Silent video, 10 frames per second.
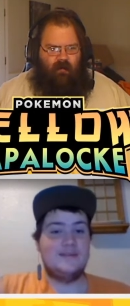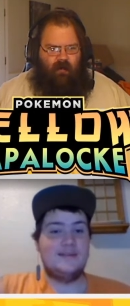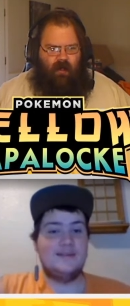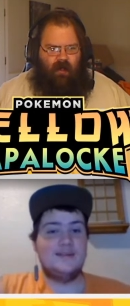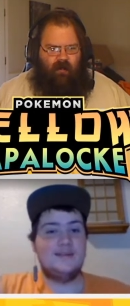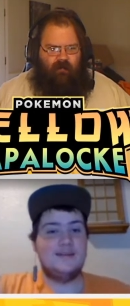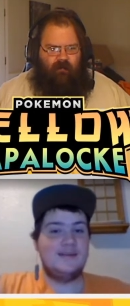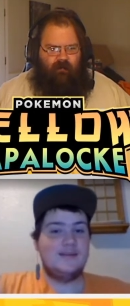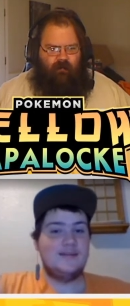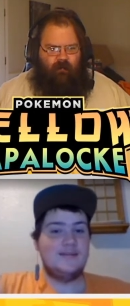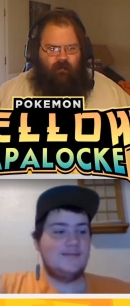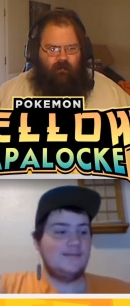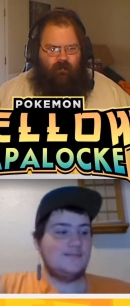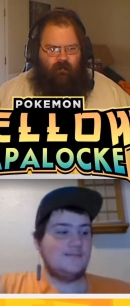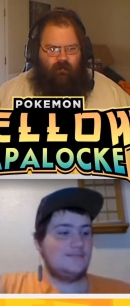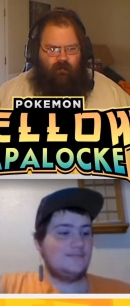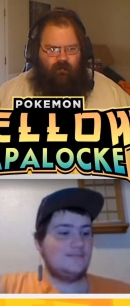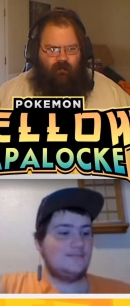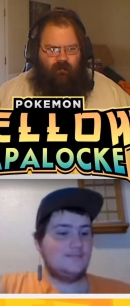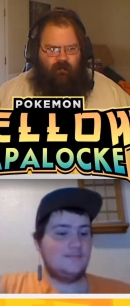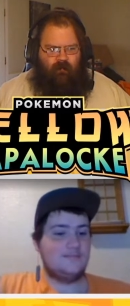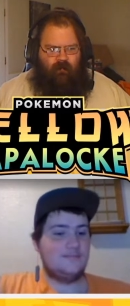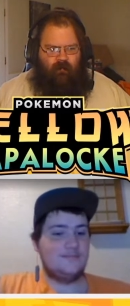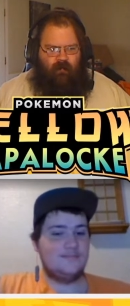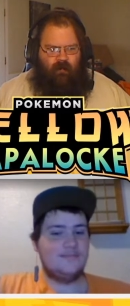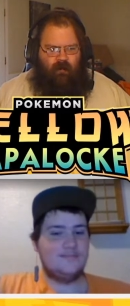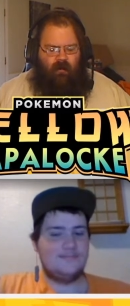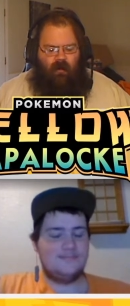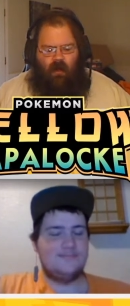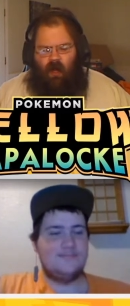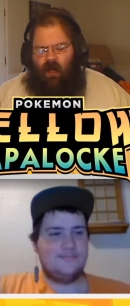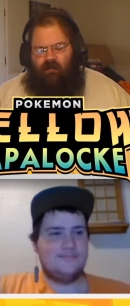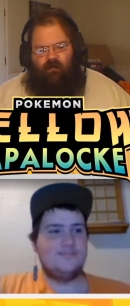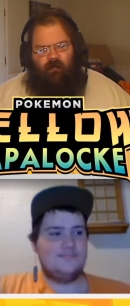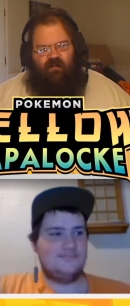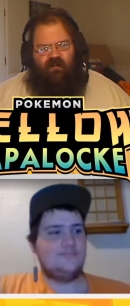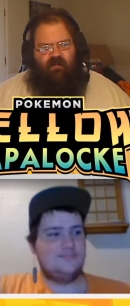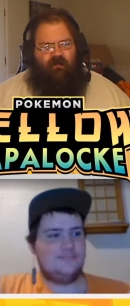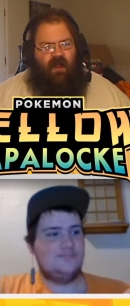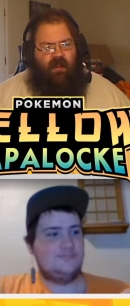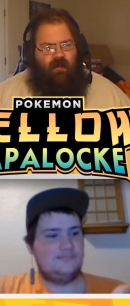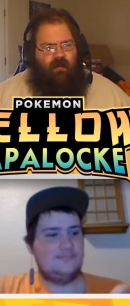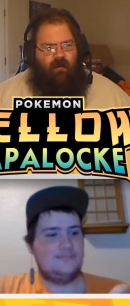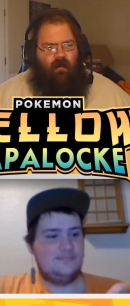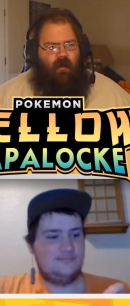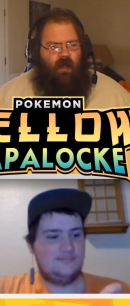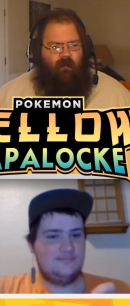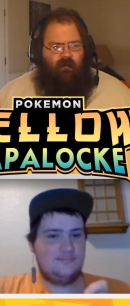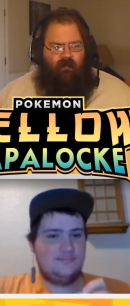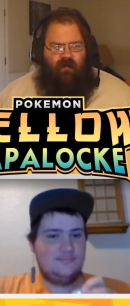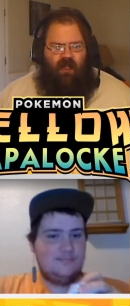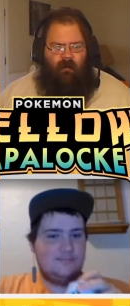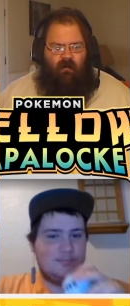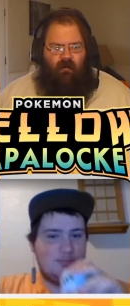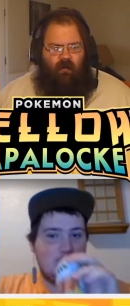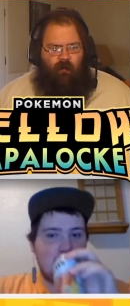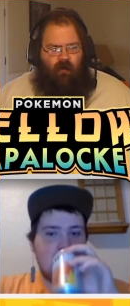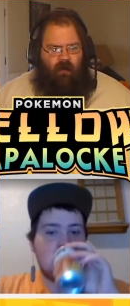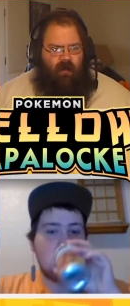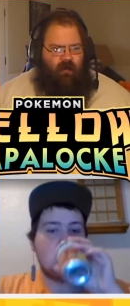Speaker 1: Uh, too soon. Too soon. Mm -hmm. Alright, so Whiskey's finally going to grow up become a real boy.